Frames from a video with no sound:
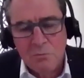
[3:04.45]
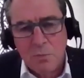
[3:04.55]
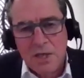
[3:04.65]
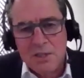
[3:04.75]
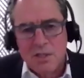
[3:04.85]

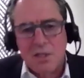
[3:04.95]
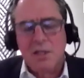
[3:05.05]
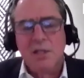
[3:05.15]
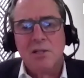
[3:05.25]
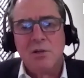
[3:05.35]

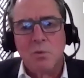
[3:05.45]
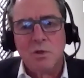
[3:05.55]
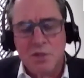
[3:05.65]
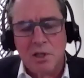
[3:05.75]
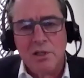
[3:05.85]
basically the
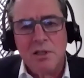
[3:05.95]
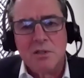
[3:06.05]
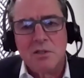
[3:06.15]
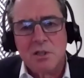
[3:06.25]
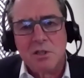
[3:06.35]

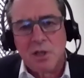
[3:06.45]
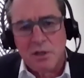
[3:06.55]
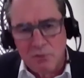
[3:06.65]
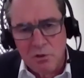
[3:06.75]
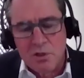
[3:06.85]
resilience and
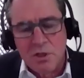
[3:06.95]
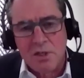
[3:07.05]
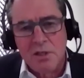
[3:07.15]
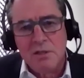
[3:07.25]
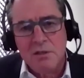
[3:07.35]

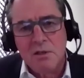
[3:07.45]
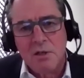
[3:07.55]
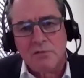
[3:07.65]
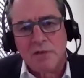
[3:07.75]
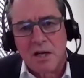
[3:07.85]
diversity
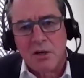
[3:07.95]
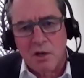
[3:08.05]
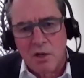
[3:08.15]
of our